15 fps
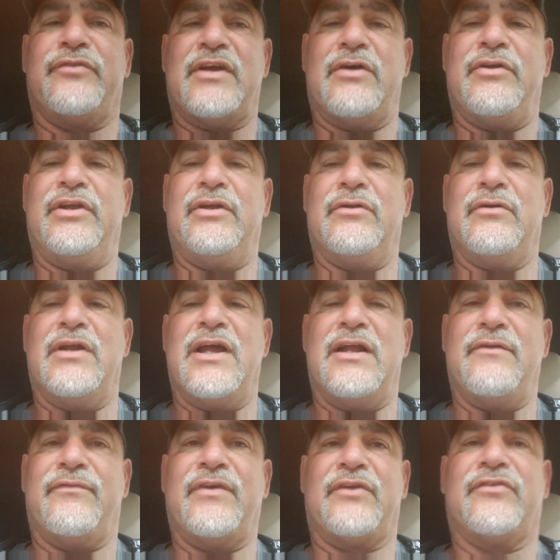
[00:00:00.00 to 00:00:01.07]
out here on how
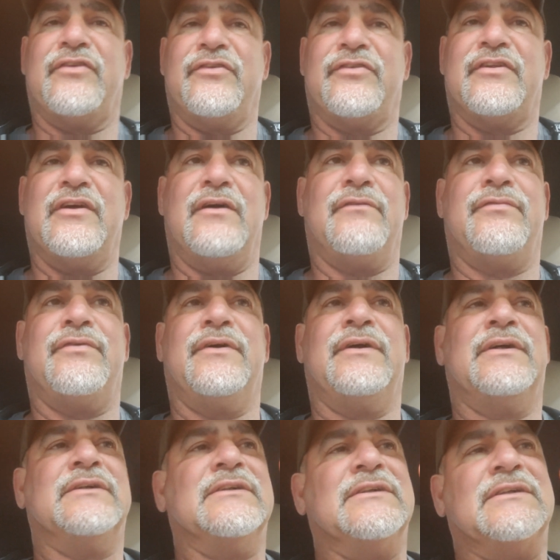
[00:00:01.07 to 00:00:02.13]
to fix this stuff.
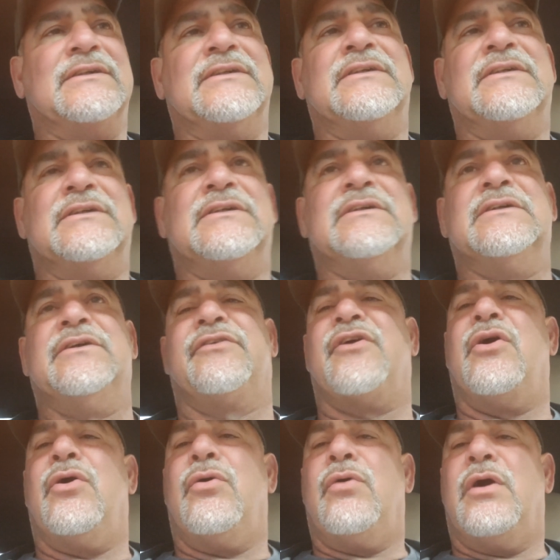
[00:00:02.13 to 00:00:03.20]

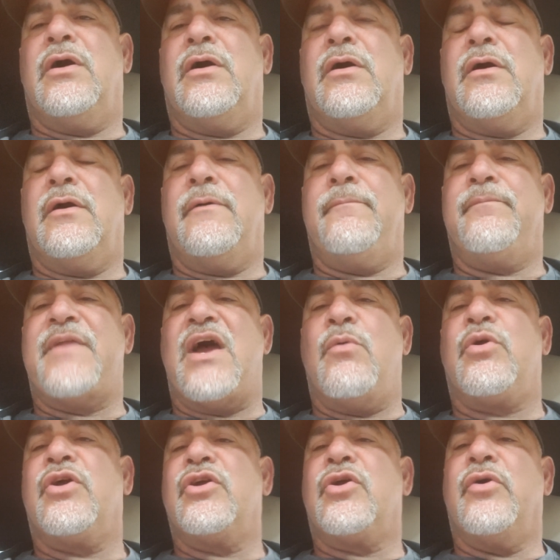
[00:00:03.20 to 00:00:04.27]
So now
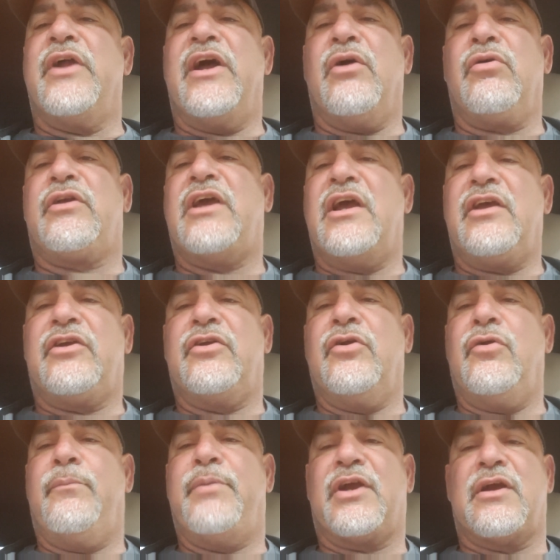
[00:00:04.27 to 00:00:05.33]
we're going to go to
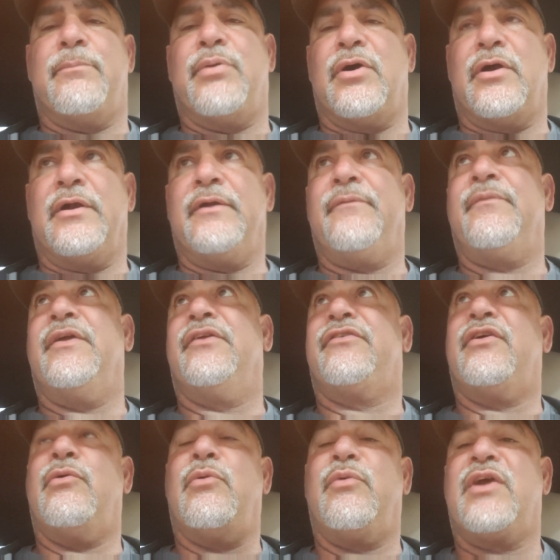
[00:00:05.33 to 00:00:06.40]
LKQ, pick apart,
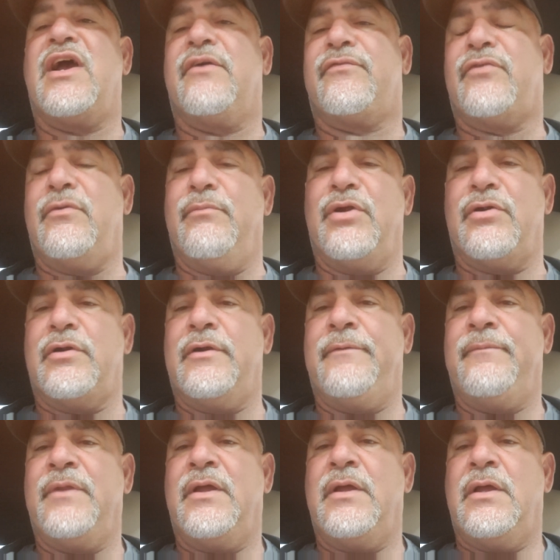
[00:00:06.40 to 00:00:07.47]
see what we got for a mirror,
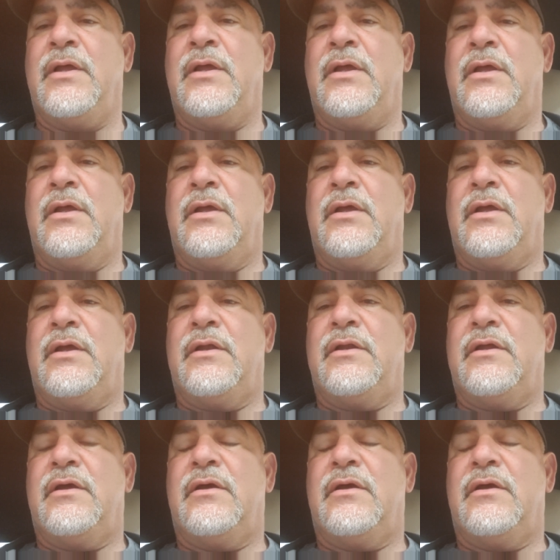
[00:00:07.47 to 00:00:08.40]
and